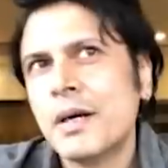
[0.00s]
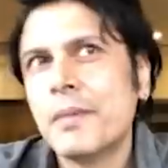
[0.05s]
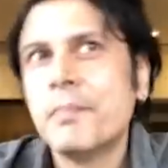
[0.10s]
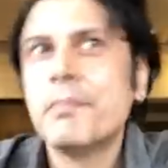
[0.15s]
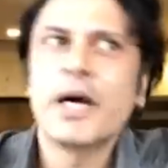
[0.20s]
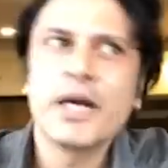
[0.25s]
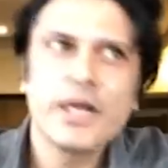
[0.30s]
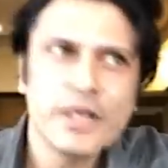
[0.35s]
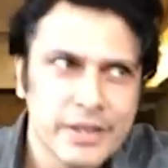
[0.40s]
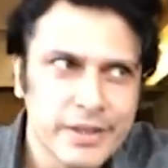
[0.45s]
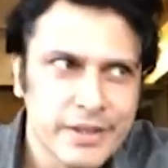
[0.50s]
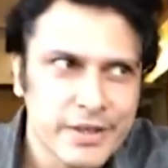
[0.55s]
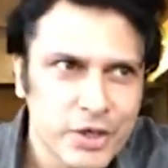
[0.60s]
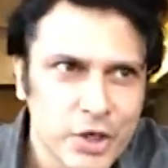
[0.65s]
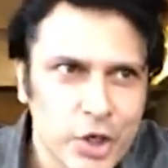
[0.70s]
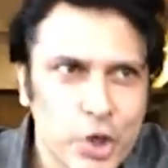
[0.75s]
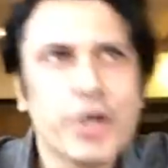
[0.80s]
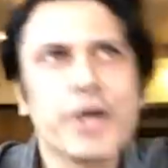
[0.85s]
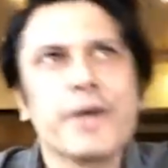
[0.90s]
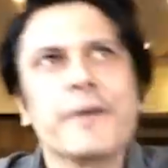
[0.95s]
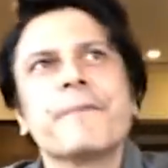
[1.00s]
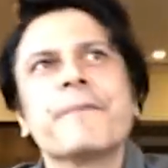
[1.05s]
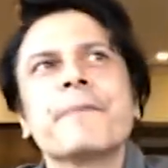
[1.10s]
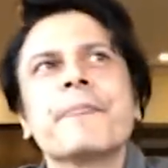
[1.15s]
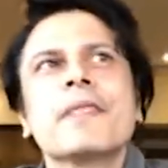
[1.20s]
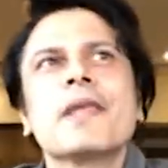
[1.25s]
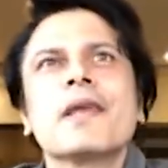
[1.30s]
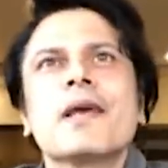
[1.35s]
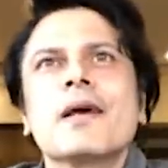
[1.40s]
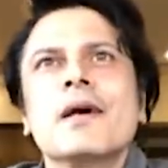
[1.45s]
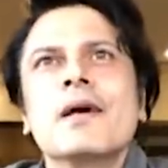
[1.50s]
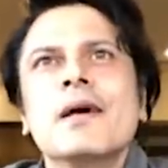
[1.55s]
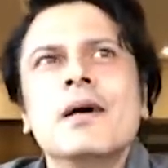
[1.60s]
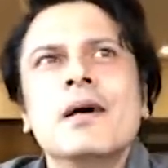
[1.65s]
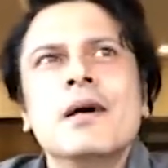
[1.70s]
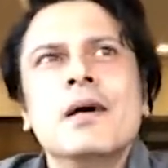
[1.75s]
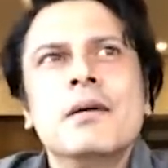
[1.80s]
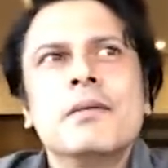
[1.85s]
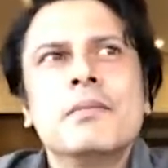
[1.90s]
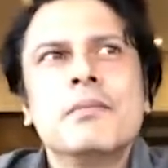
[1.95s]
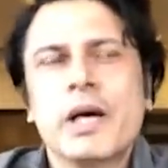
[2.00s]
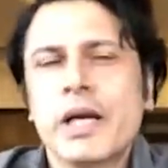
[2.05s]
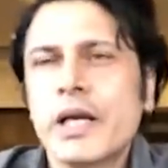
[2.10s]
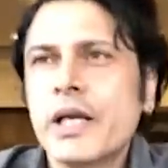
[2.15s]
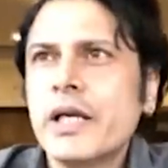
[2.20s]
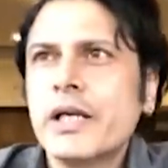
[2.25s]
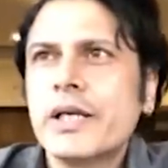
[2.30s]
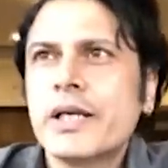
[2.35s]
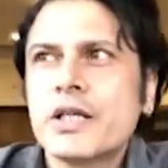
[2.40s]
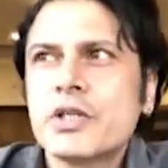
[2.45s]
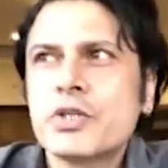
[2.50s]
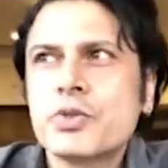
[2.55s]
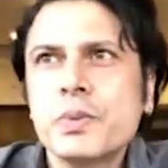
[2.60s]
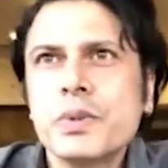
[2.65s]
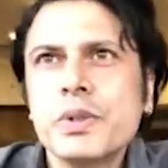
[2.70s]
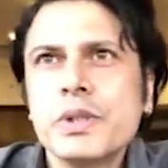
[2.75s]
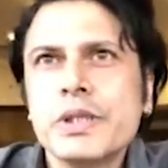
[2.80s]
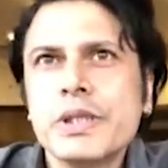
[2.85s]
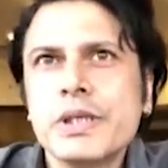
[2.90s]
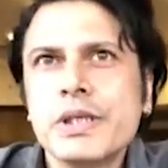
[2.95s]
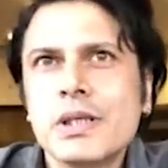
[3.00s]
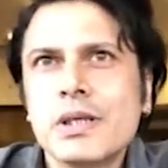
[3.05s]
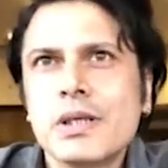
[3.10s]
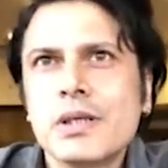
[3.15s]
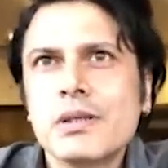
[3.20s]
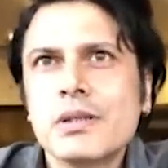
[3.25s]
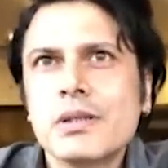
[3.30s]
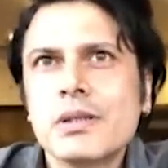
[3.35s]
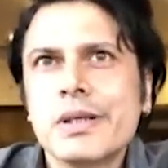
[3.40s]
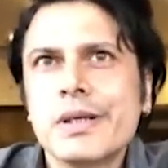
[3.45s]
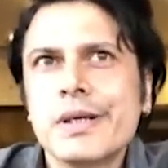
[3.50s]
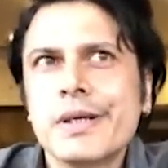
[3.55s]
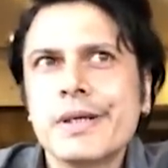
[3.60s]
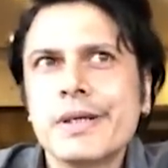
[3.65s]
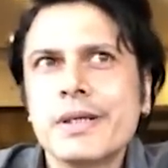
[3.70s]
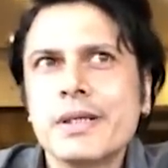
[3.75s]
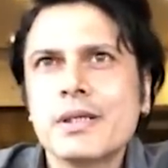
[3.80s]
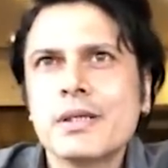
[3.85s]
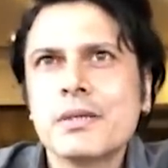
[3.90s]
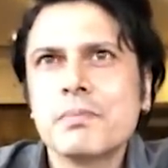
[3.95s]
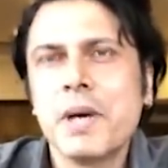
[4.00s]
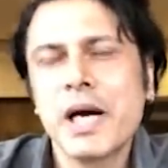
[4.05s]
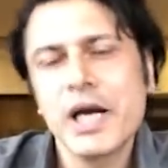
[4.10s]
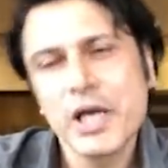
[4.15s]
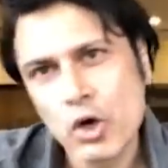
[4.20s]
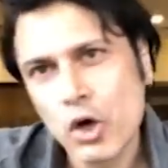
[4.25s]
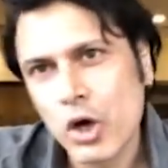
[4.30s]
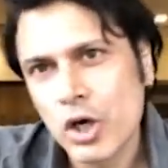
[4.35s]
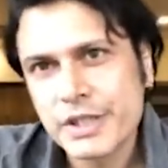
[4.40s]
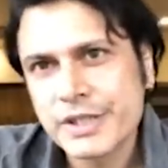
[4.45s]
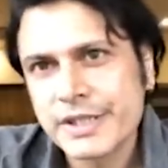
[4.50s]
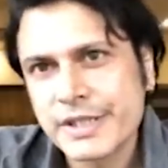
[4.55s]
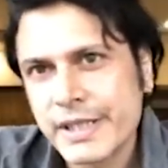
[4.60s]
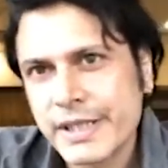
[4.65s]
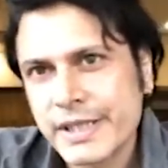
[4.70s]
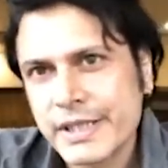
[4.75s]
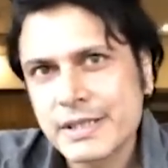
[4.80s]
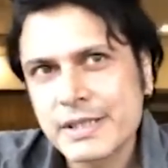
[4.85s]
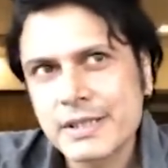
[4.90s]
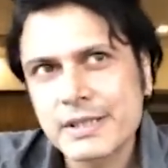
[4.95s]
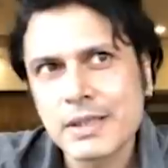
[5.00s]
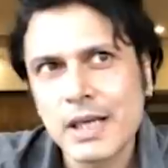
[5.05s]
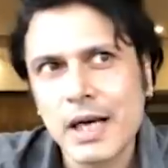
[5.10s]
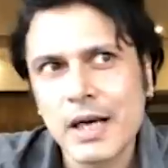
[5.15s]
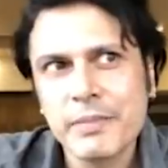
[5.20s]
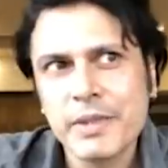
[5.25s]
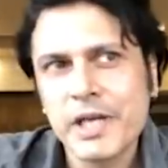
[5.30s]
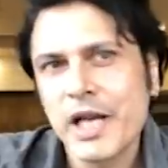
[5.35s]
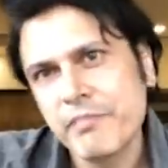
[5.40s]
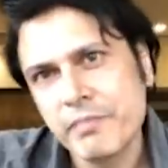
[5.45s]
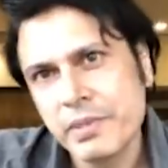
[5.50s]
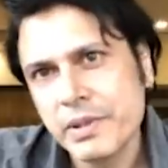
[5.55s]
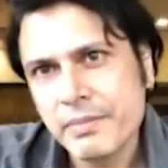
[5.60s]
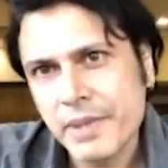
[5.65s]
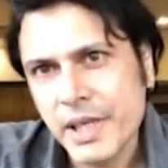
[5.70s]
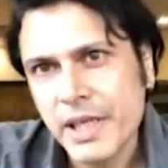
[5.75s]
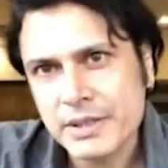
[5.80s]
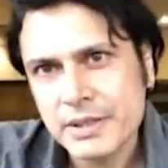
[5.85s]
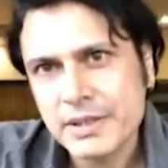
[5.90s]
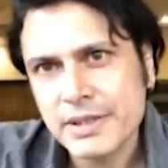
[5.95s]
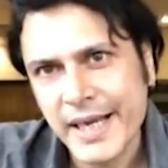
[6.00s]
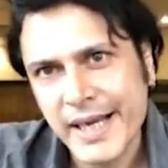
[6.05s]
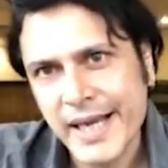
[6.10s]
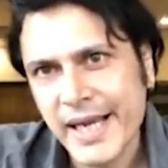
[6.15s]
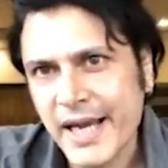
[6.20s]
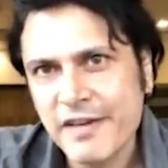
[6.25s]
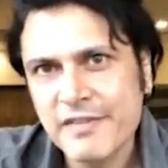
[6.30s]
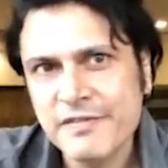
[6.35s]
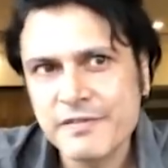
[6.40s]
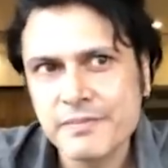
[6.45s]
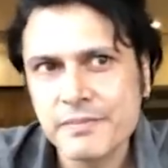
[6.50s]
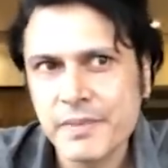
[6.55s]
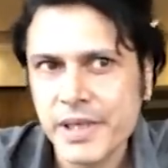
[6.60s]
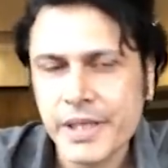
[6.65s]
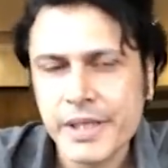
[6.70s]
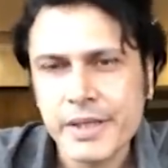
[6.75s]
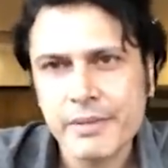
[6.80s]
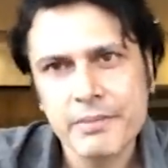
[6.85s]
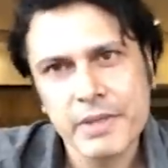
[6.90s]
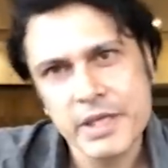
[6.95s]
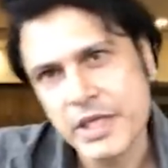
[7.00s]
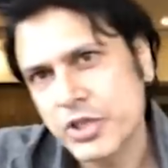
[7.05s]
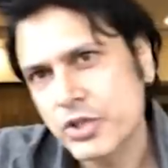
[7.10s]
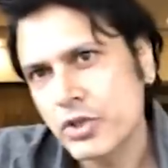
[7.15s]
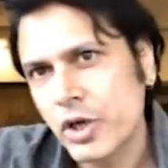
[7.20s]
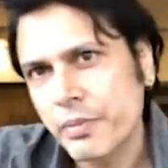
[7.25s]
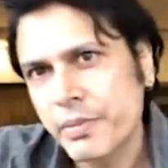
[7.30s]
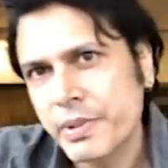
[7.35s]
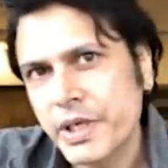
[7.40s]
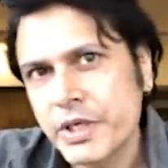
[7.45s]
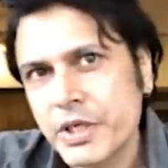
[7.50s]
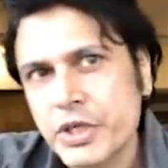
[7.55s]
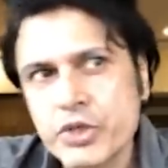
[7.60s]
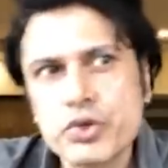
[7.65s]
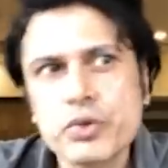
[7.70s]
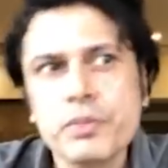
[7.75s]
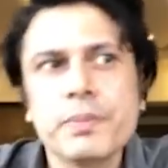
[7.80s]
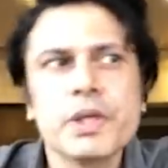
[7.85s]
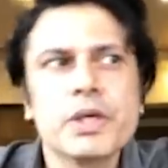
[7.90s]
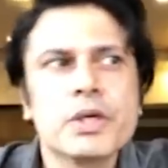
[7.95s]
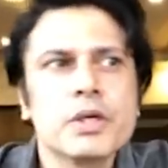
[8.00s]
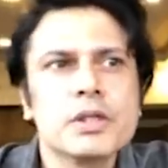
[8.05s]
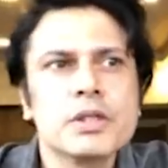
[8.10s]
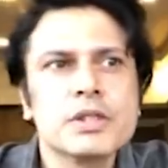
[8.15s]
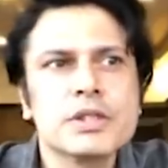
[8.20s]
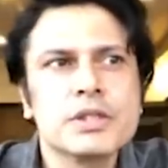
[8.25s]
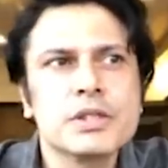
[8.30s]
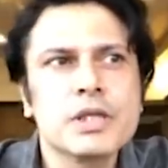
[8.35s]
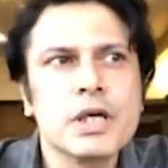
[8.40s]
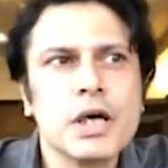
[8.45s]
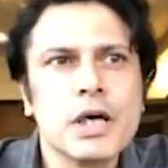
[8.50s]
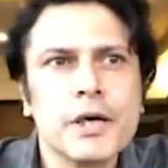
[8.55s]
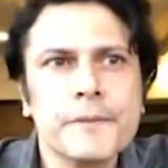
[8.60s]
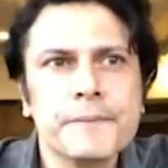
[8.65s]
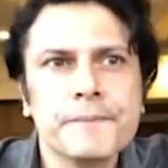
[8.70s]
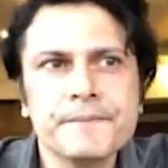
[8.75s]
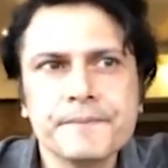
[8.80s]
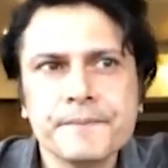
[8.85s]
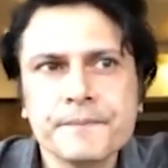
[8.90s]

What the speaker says: Money. Okay. Money, touch wood, by God's grace, I mean, I've been blessed. I have money. Money has not been an issue because I